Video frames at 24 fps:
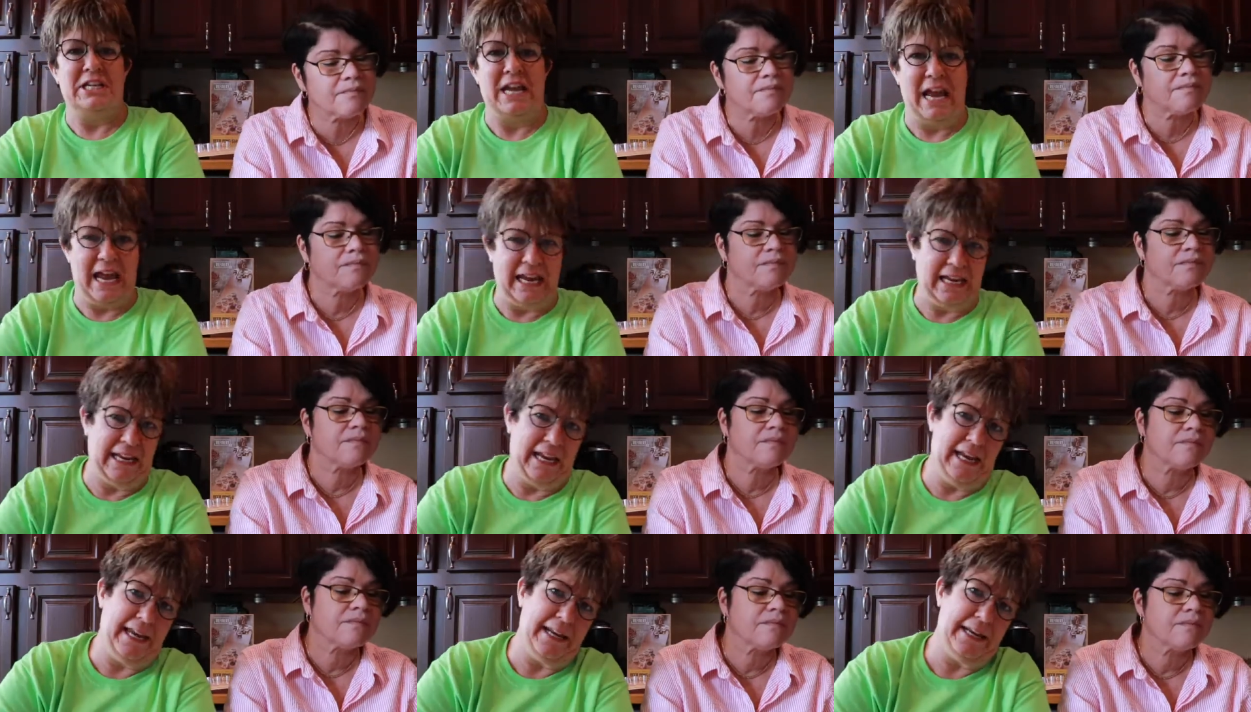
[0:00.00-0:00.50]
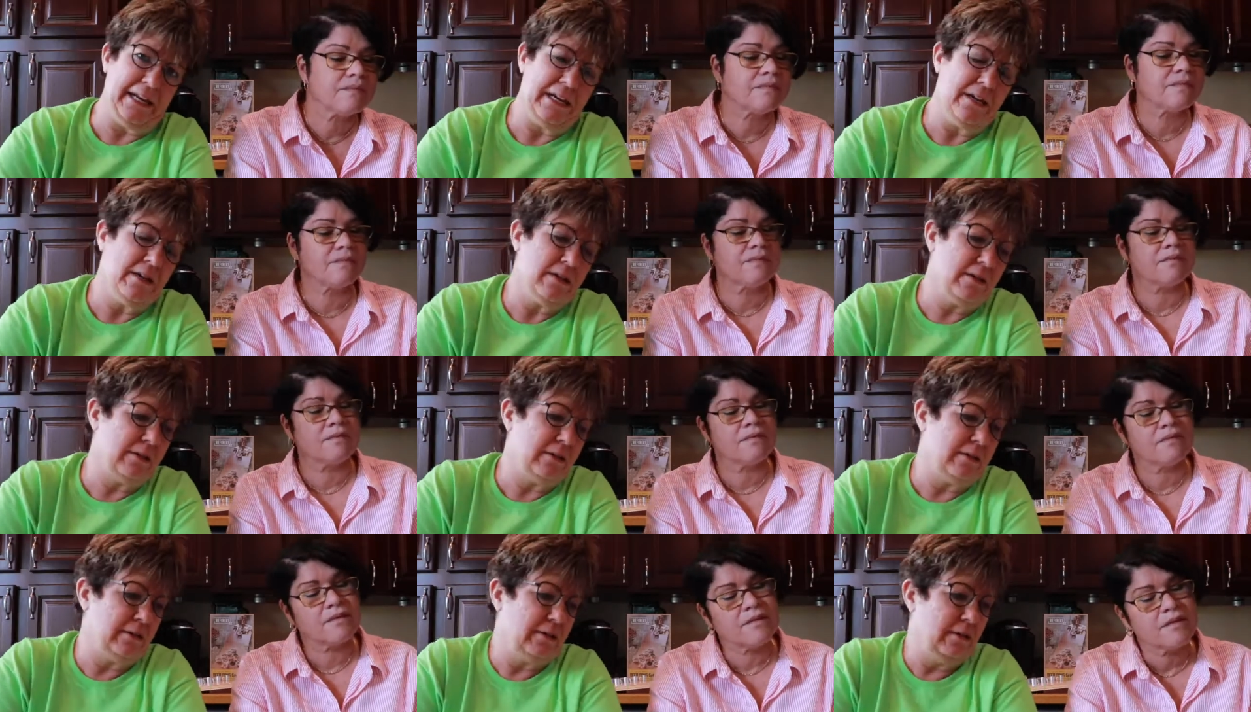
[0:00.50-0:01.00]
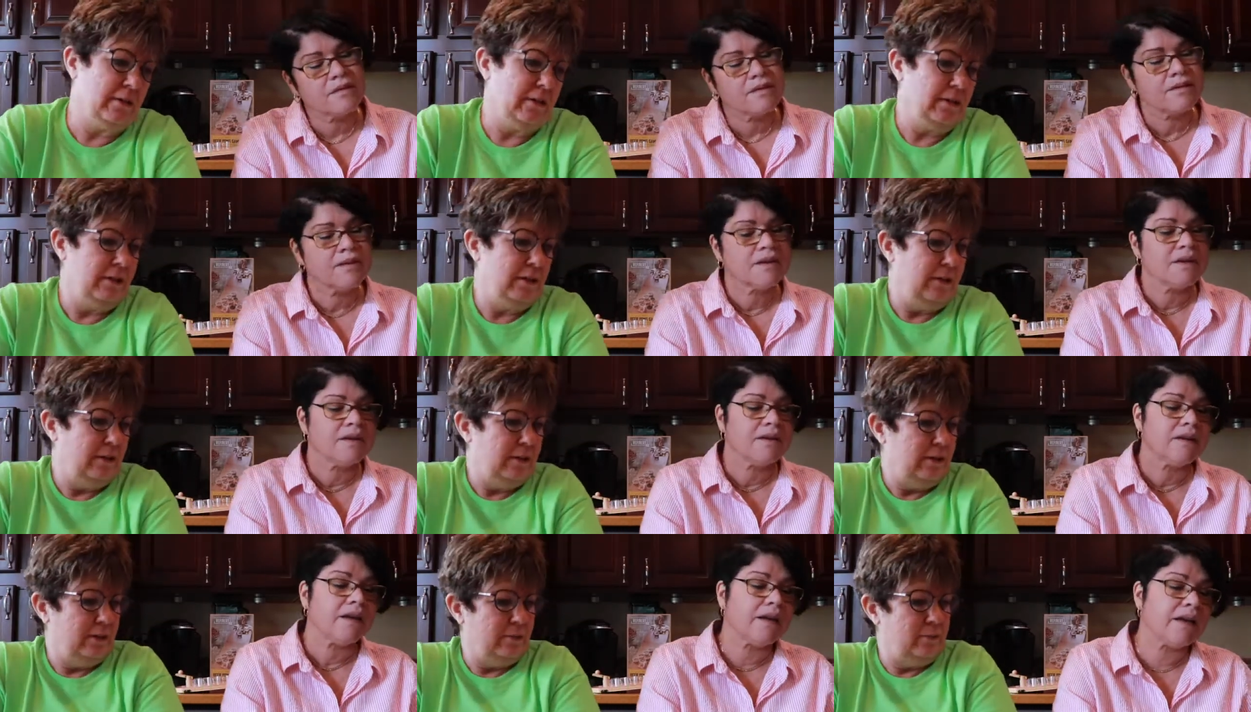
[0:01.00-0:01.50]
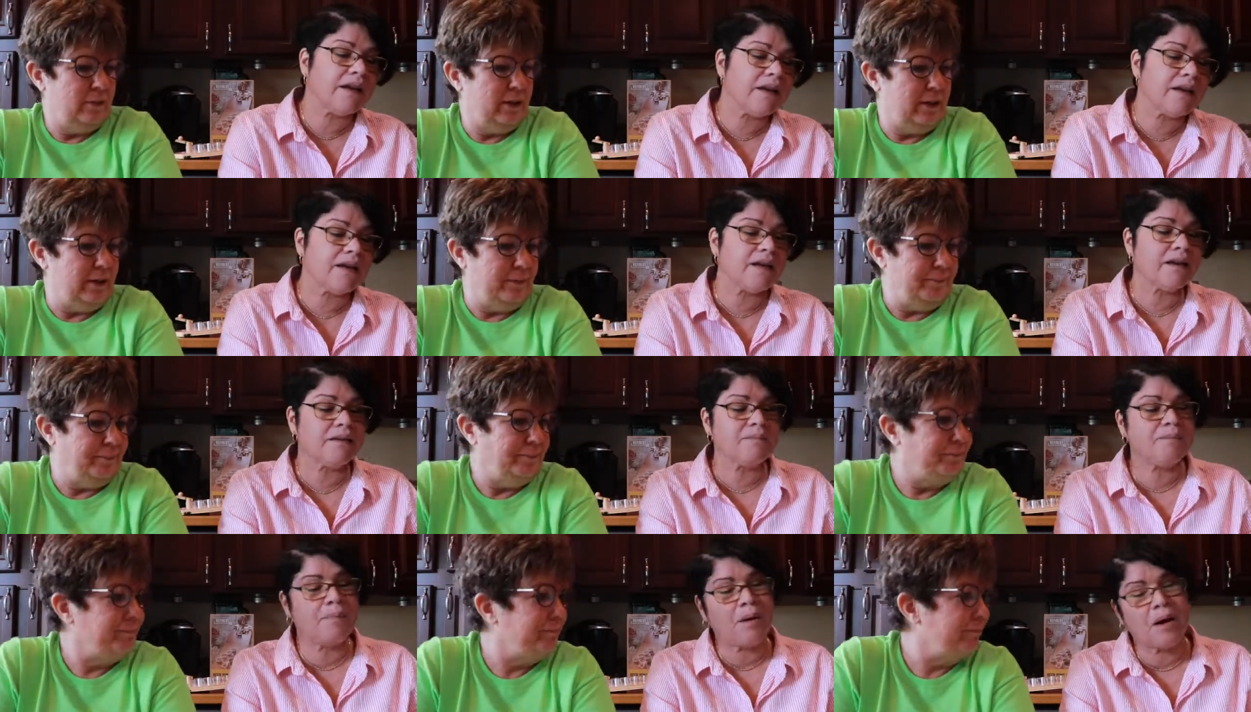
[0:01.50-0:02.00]
Speaker 1: Dang it!
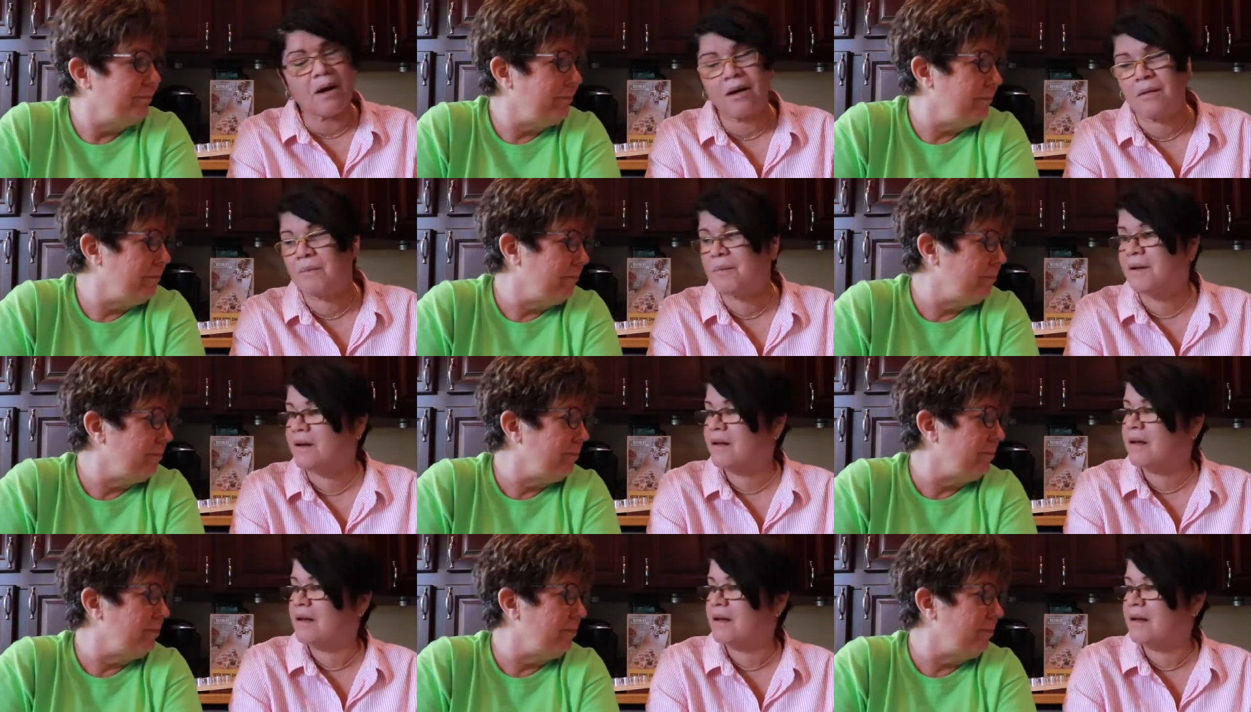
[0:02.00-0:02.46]
And Parliament